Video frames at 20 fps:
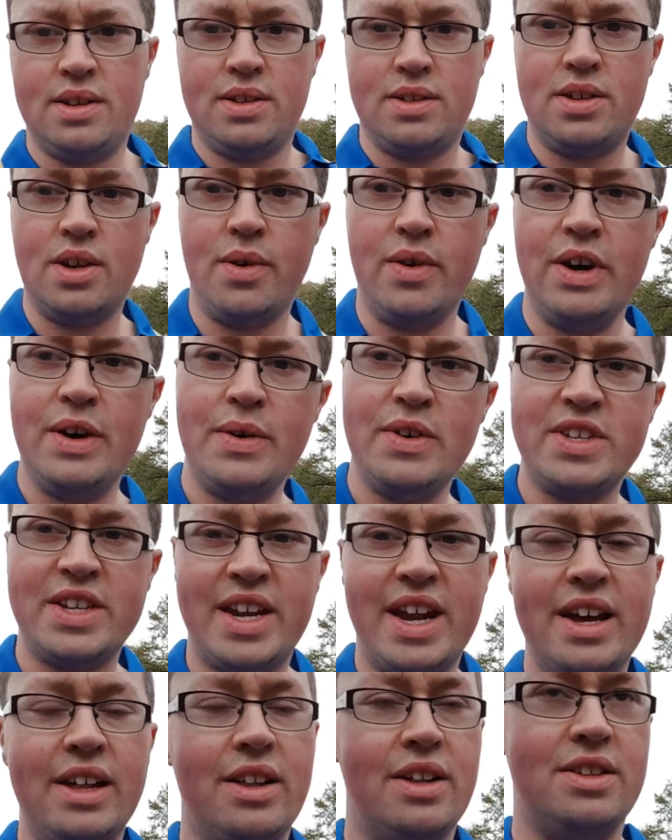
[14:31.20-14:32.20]
So when I was
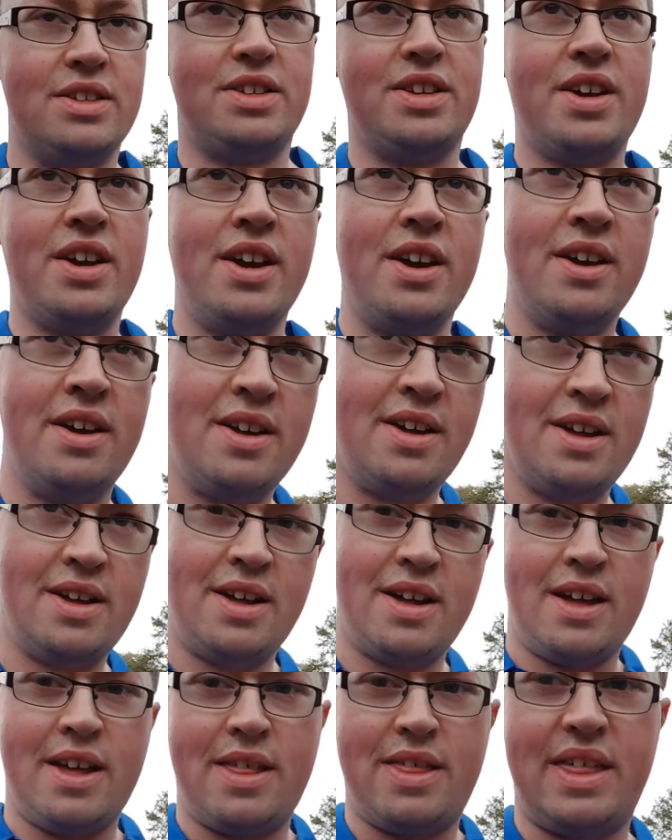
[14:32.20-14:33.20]
in Elland,
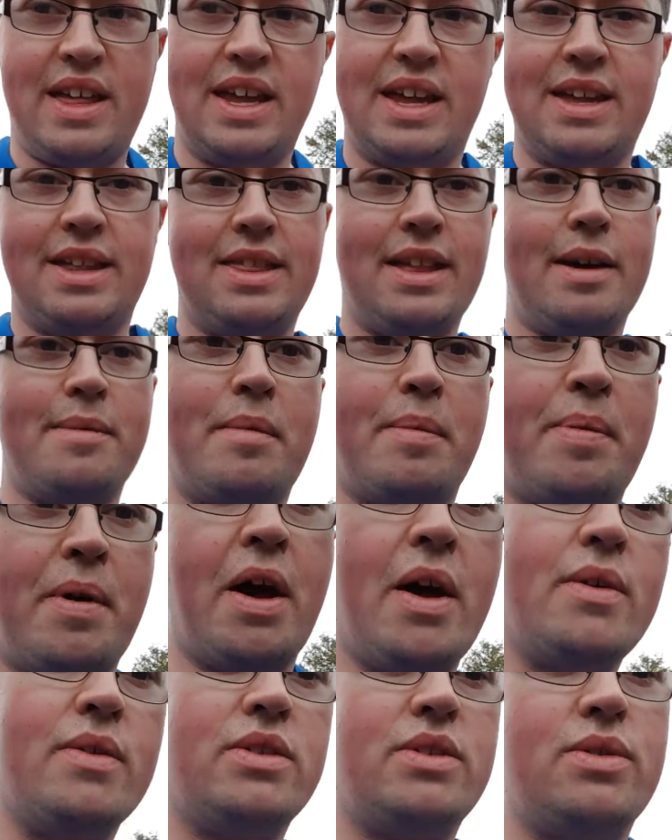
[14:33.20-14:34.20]
thinking that my
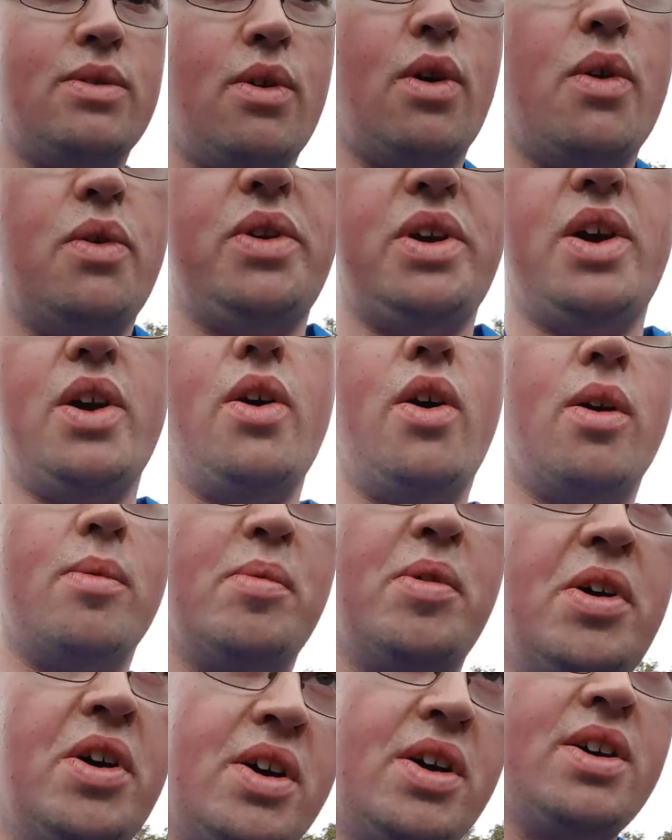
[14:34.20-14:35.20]
parents were already
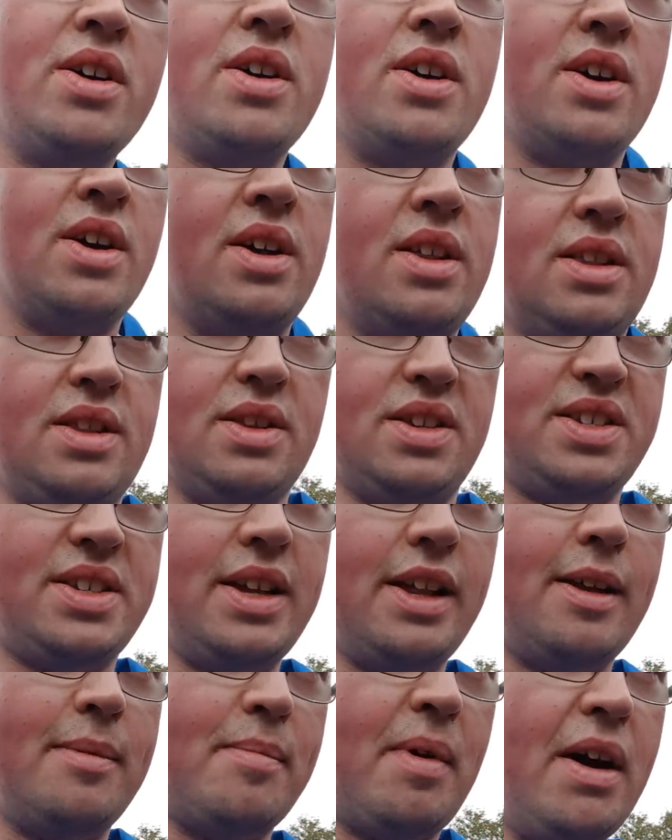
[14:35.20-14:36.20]
home, they're
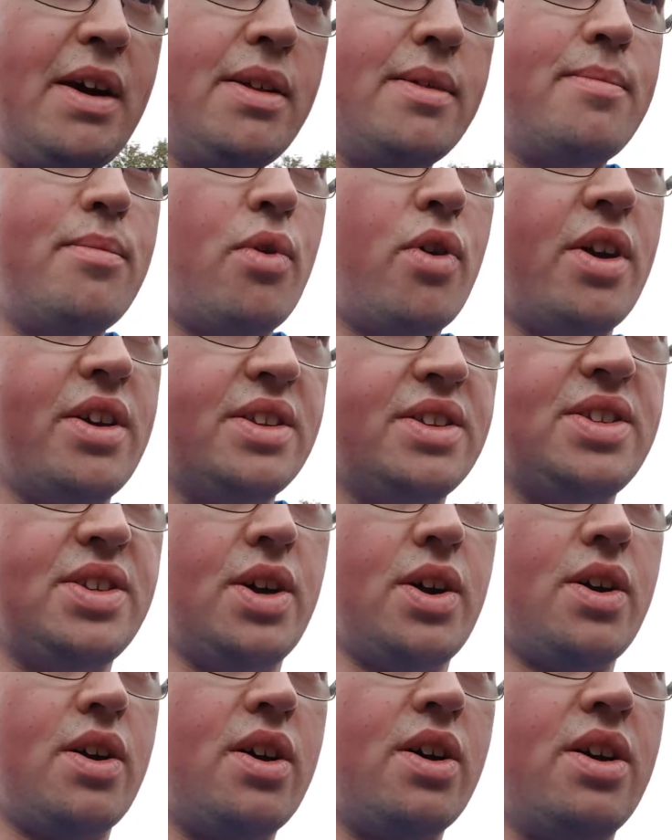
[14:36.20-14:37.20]
still in Mytheroyd,
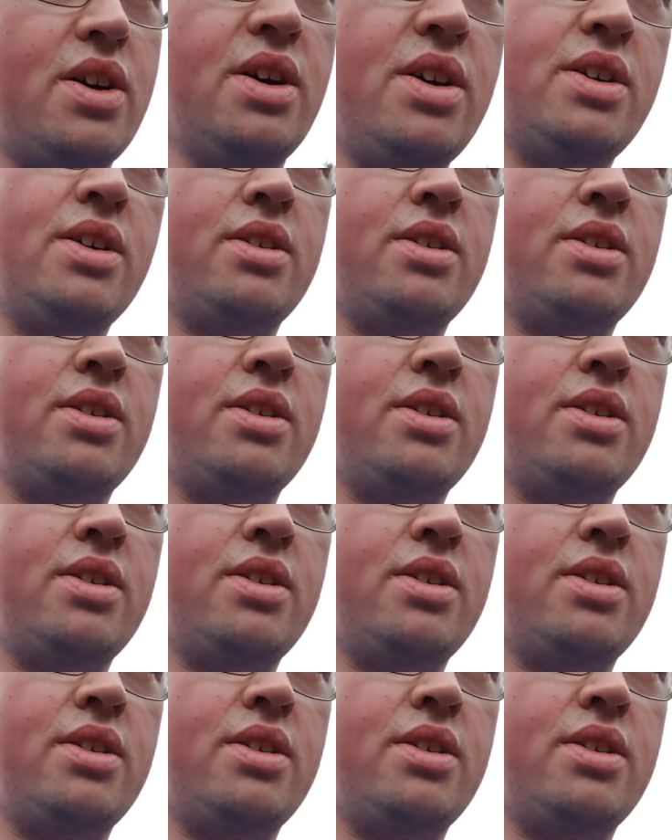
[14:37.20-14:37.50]
so